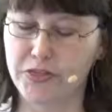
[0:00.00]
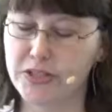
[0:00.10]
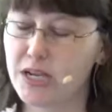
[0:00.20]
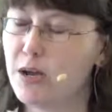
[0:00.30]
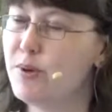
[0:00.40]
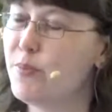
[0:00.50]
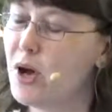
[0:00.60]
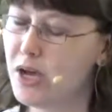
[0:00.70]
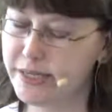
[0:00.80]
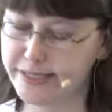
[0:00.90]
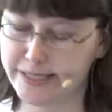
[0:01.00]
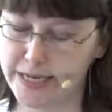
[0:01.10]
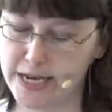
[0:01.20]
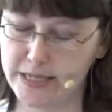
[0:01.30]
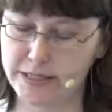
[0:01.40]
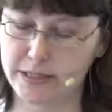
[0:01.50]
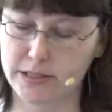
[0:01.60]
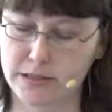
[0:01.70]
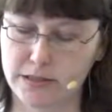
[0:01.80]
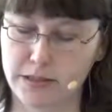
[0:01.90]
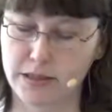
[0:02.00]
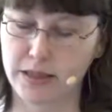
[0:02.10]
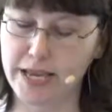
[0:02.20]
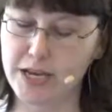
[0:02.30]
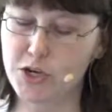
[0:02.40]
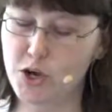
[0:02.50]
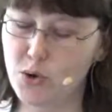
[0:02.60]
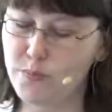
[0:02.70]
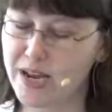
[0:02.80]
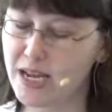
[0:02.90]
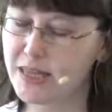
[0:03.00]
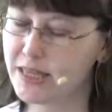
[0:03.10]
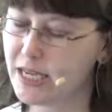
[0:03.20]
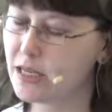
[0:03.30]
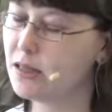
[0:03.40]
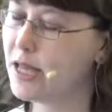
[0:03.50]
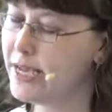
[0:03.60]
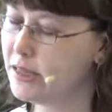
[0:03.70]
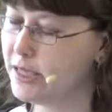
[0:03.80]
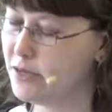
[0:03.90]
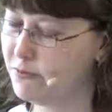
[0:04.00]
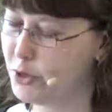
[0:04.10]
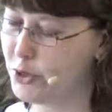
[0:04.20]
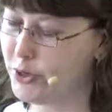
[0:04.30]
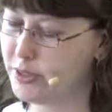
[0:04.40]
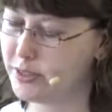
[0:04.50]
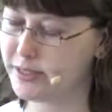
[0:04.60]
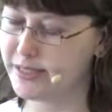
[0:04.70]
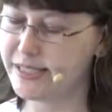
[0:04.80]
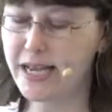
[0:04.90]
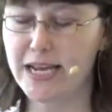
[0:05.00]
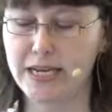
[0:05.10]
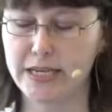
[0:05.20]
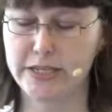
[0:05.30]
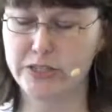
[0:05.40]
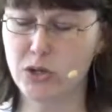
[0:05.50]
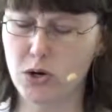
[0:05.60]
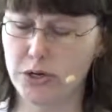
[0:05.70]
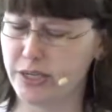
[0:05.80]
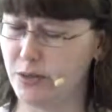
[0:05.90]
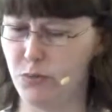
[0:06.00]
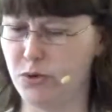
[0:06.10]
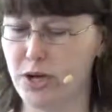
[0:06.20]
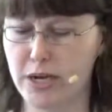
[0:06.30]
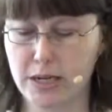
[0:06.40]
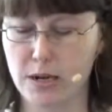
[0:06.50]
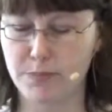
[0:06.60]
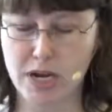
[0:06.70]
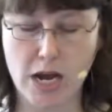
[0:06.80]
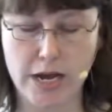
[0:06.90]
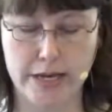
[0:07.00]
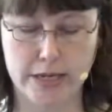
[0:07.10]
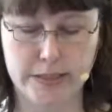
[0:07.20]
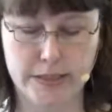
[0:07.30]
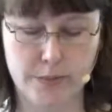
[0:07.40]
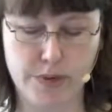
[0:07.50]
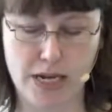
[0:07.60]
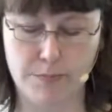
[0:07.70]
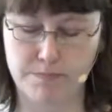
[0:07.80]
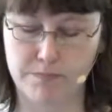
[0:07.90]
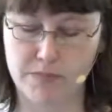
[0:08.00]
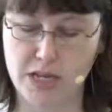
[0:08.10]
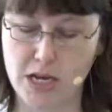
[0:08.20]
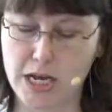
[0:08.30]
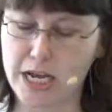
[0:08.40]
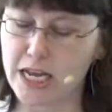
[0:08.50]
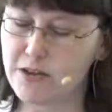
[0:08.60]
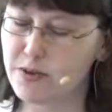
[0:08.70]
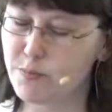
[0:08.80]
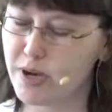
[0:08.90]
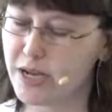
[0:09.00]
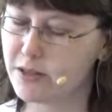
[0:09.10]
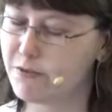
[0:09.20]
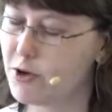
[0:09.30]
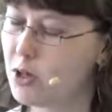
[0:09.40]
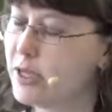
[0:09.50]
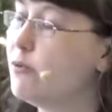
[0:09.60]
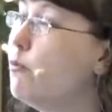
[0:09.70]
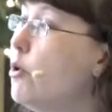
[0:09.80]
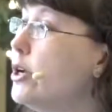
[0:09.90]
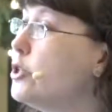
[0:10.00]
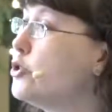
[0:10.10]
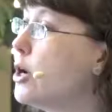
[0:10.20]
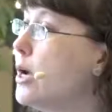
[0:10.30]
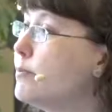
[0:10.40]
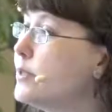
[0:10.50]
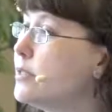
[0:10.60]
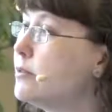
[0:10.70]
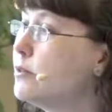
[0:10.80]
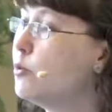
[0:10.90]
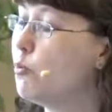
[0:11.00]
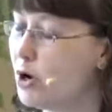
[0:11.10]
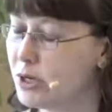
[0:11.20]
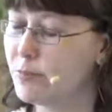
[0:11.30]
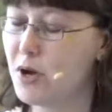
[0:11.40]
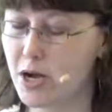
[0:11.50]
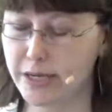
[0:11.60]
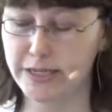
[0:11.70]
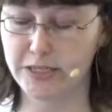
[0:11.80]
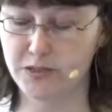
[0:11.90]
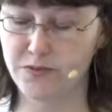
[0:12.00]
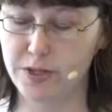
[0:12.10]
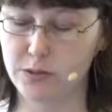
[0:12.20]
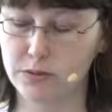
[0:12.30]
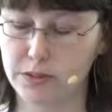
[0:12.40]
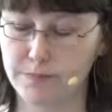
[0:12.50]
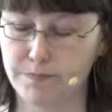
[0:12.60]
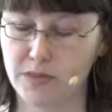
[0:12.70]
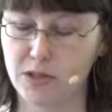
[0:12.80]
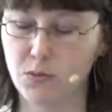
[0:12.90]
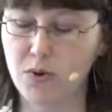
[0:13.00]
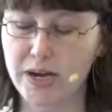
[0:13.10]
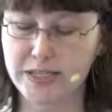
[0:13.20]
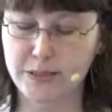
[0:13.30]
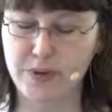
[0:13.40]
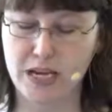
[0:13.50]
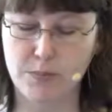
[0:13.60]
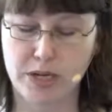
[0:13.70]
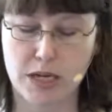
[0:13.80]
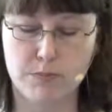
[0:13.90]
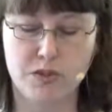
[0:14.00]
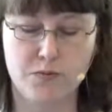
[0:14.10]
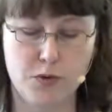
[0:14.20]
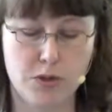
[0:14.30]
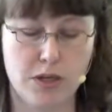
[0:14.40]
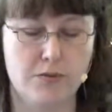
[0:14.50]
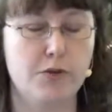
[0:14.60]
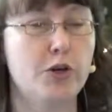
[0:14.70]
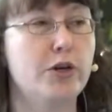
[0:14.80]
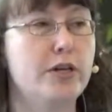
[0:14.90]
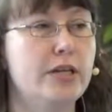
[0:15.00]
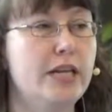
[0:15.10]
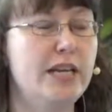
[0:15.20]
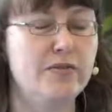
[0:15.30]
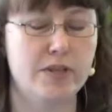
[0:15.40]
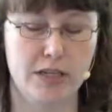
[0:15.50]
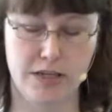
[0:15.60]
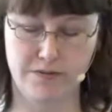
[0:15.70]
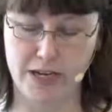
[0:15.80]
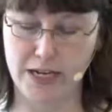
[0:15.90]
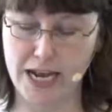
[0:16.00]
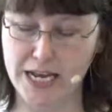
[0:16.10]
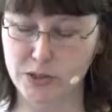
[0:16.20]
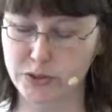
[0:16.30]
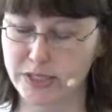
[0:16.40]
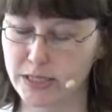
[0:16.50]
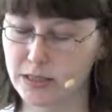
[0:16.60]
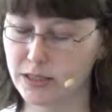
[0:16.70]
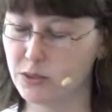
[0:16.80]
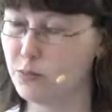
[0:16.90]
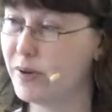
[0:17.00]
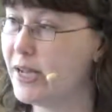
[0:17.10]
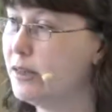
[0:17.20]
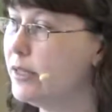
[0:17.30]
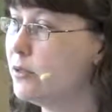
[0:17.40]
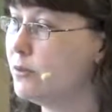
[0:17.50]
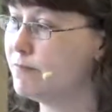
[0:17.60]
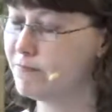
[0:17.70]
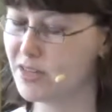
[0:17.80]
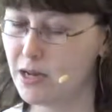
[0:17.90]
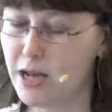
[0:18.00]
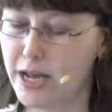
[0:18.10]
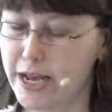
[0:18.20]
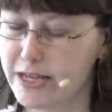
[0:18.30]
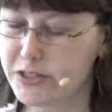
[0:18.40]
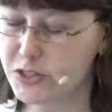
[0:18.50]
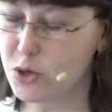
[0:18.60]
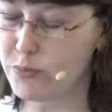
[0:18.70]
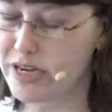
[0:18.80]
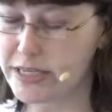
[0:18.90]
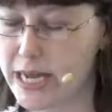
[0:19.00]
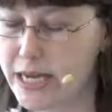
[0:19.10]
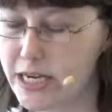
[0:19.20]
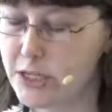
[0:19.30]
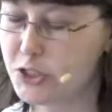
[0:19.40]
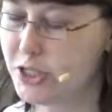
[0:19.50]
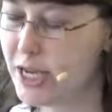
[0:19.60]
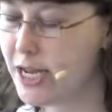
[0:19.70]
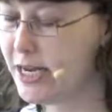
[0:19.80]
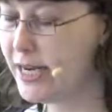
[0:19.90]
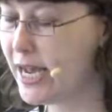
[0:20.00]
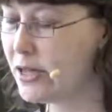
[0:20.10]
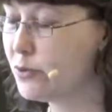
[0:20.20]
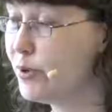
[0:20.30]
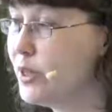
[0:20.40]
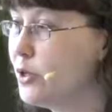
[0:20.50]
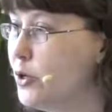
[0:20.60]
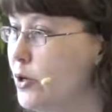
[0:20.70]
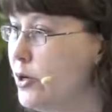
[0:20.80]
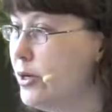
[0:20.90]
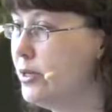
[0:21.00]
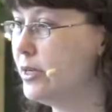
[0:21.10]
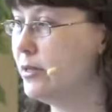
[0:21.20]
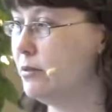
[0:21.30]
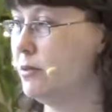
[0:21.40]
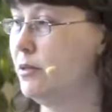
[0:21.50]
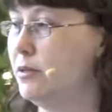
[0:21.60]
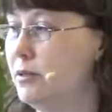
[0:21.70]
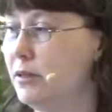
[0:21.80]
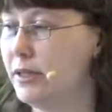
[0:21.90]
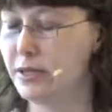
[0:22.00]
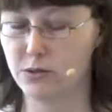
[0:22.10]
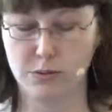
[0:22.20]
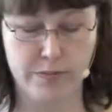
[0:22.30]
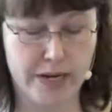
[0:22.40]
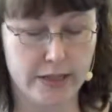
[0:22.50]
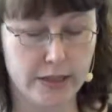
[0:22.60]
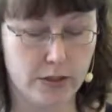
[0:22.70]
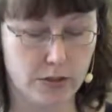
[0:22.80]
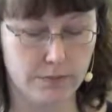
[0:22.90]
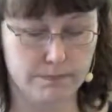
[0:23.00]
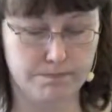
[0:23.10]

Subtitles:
The Dhammapada states, let no man think lightly of good, saying in his heart, it will not come nigh unto me. Even by the falling of water drops, the water pot is filled. The wise man becomes full of good, even if he gathers it little by little. And so we take each day gathering the good little by little.